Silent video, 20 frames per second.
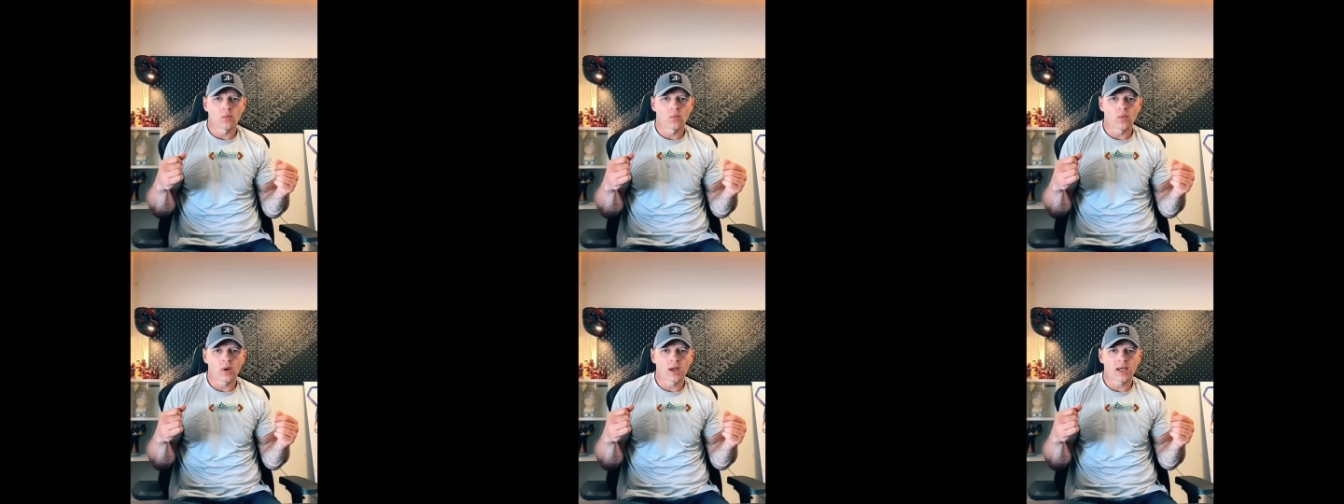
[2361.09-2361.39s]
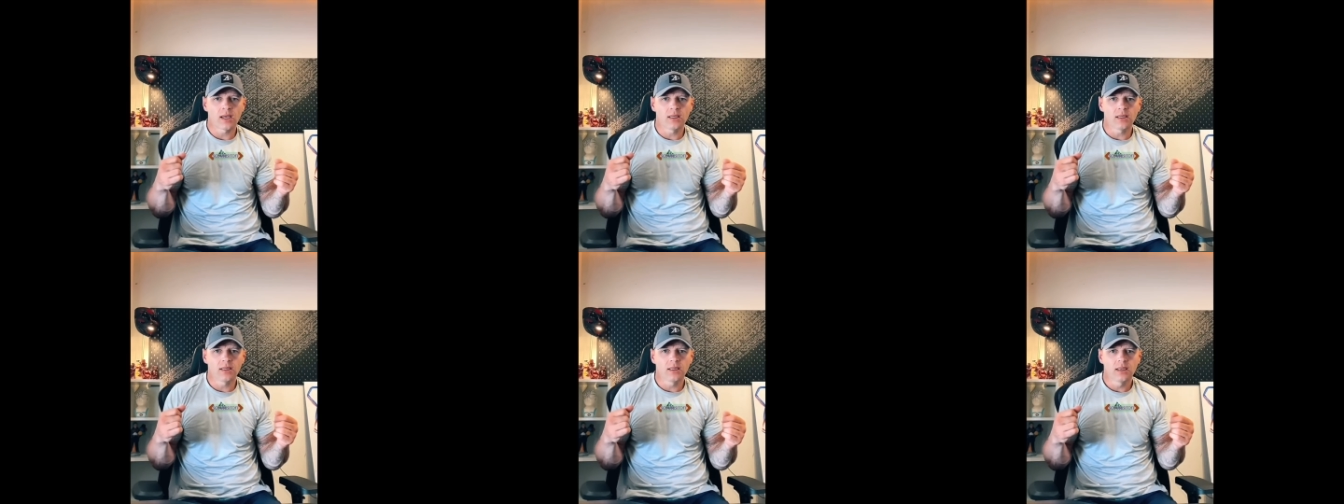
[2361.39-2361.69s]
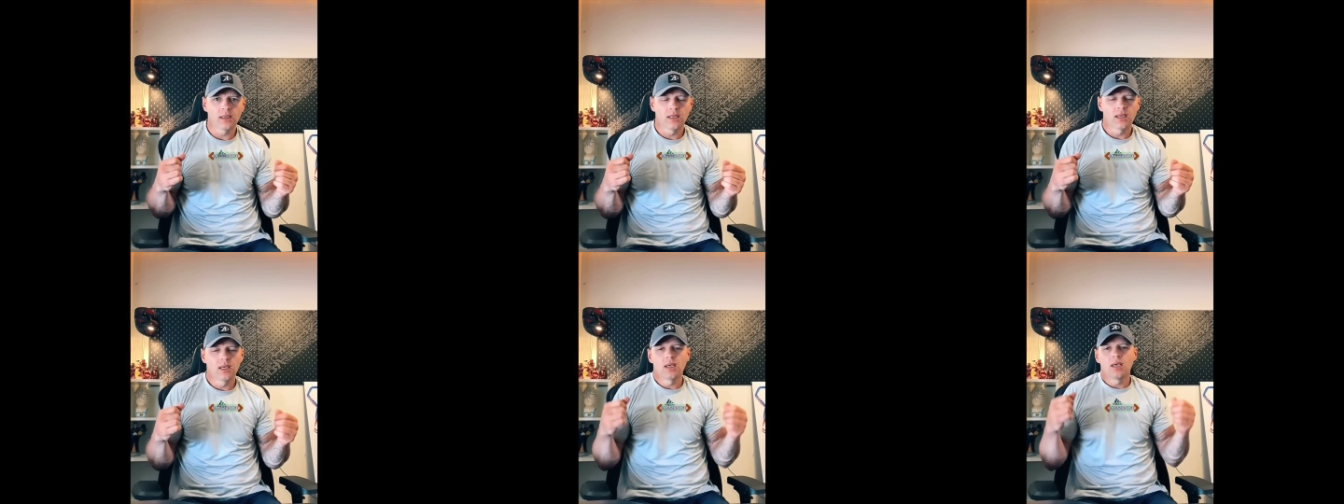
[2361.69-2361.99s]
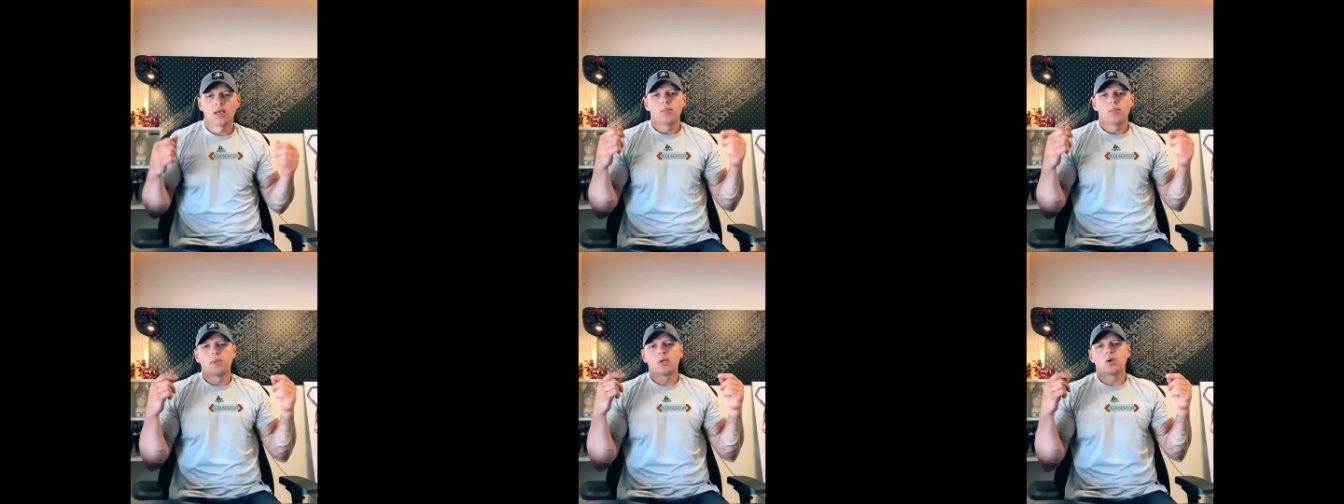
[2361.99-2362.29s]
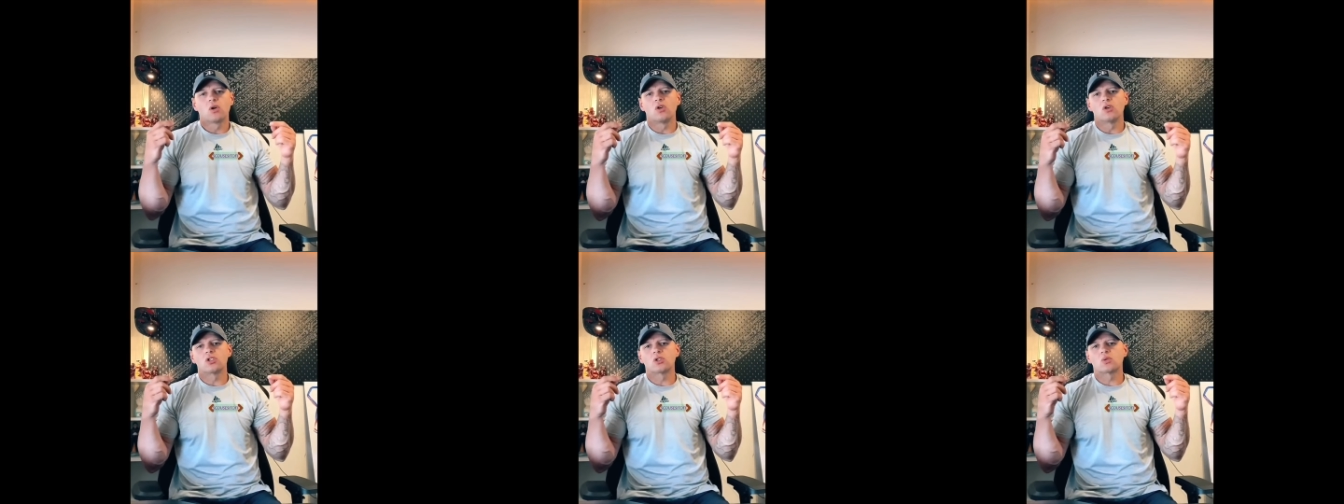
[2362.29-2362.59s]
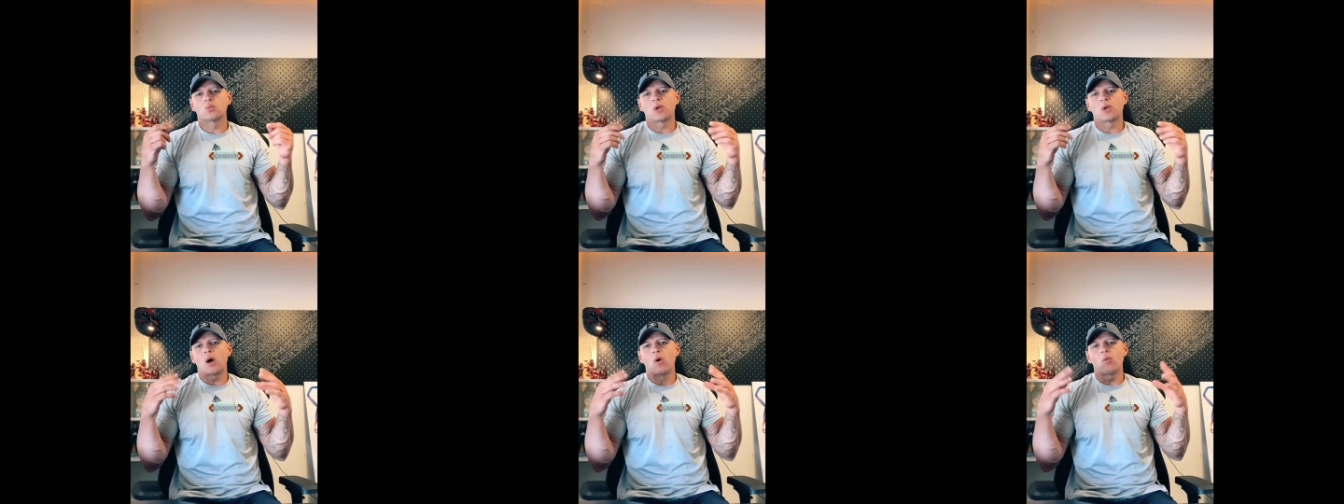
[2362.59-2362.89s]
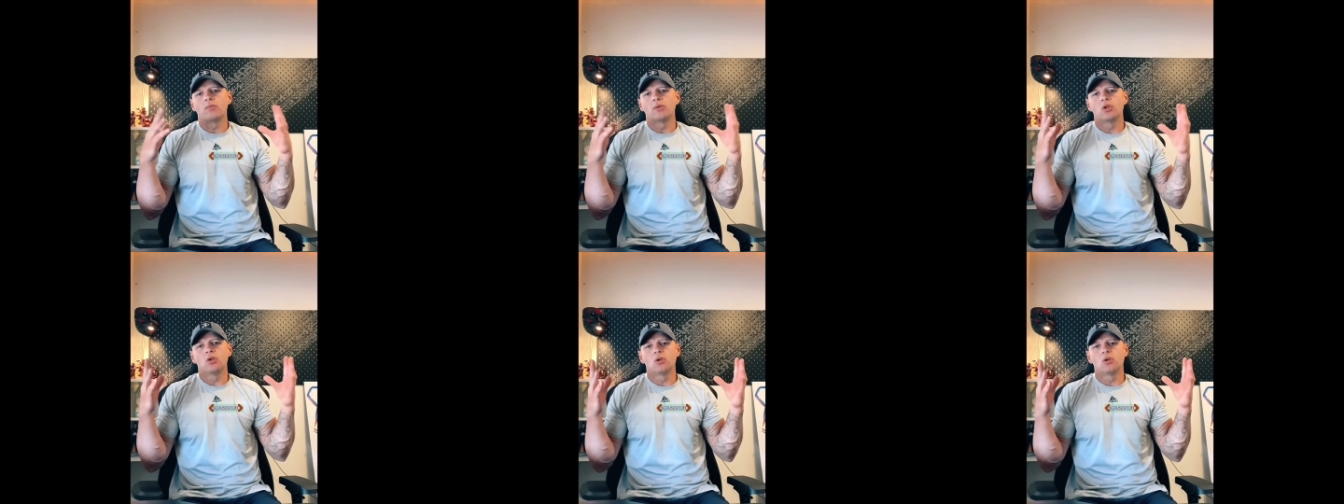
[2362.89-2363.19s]
Why? Because
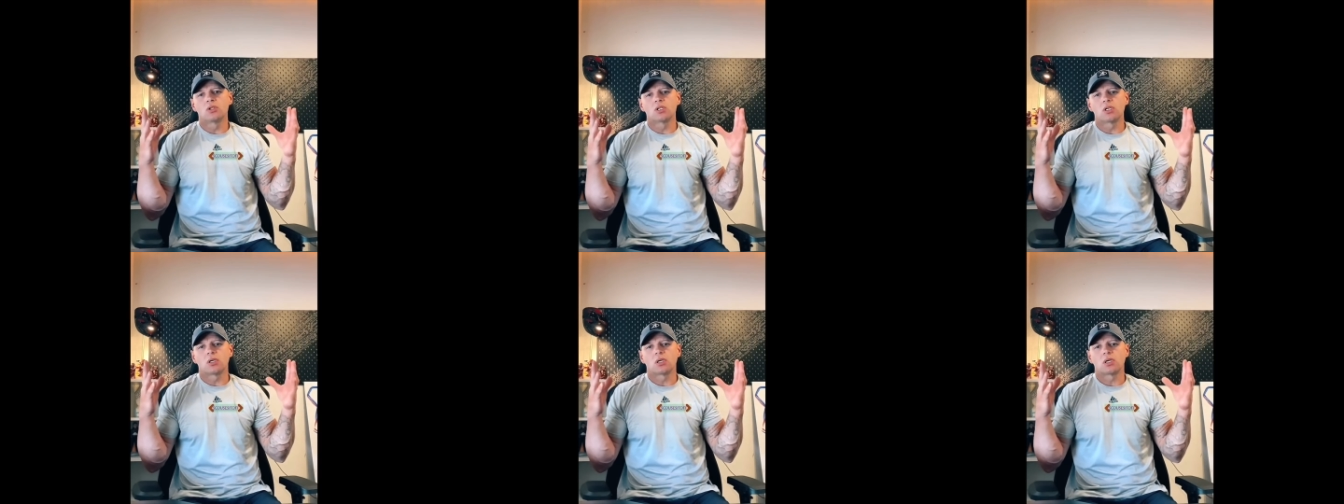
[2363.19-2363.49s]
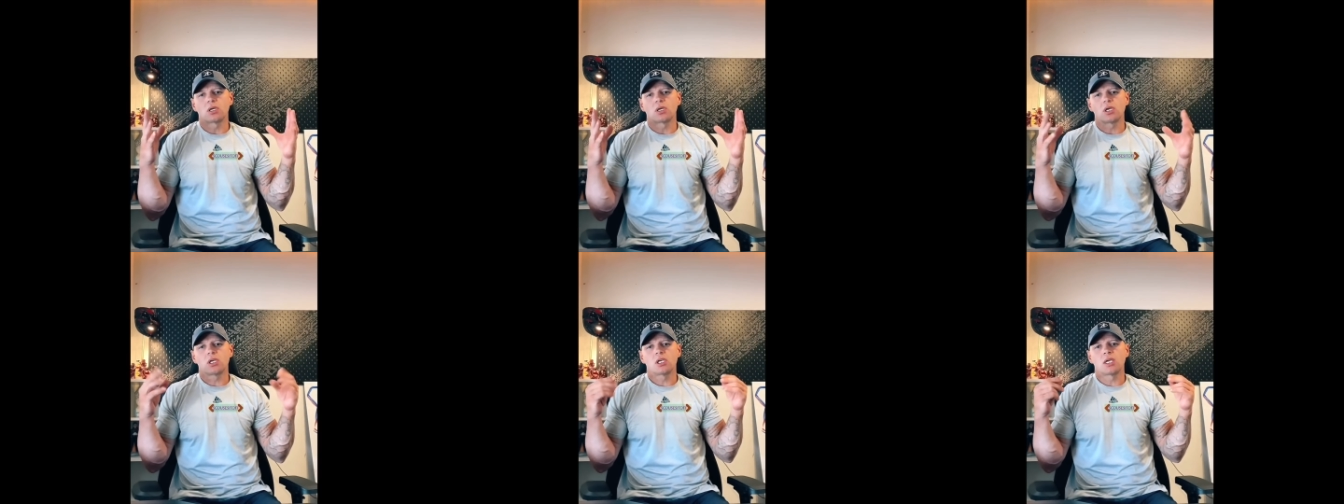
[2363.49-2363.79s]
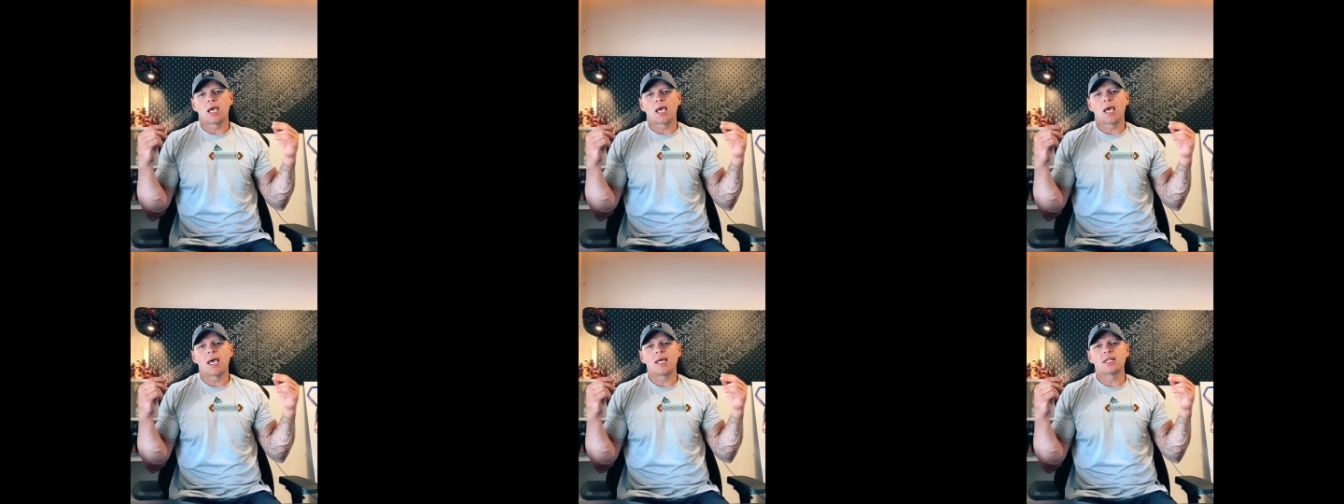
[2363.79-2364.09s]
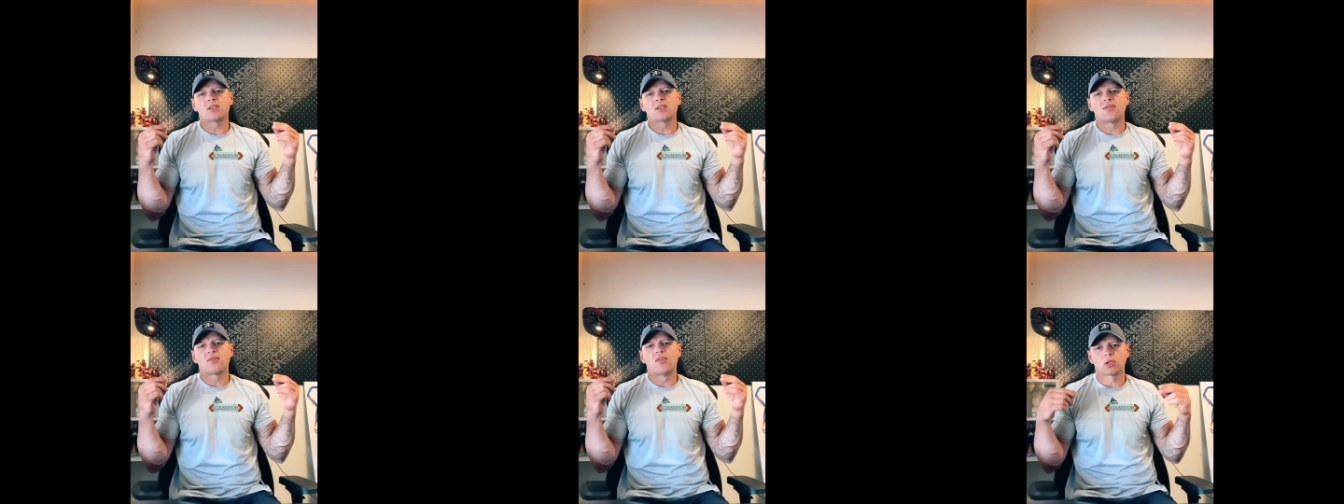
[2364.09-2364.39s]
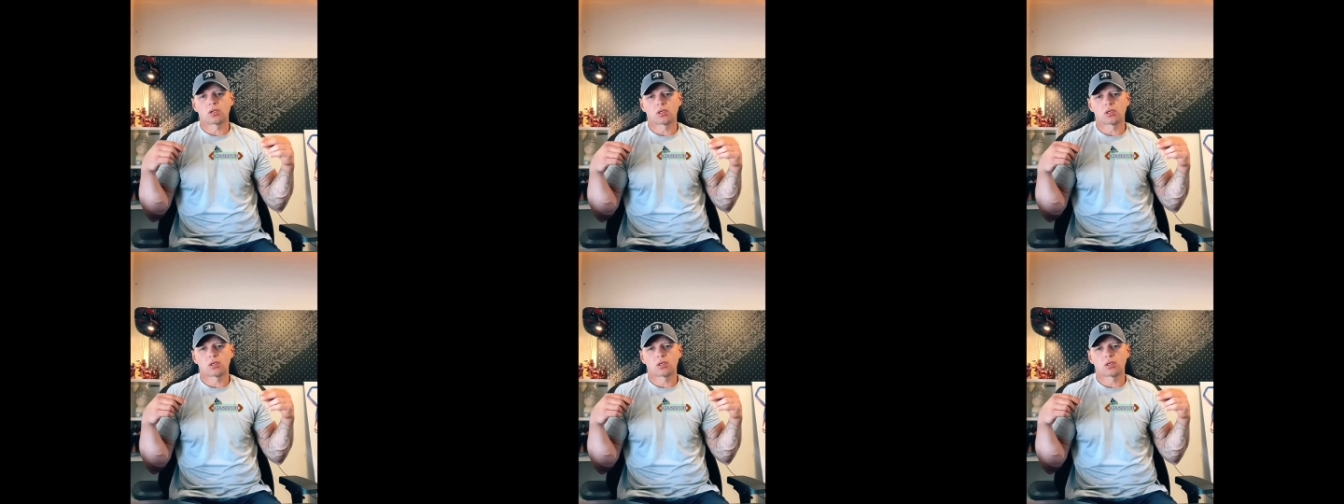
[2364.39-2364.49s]
without music, your head,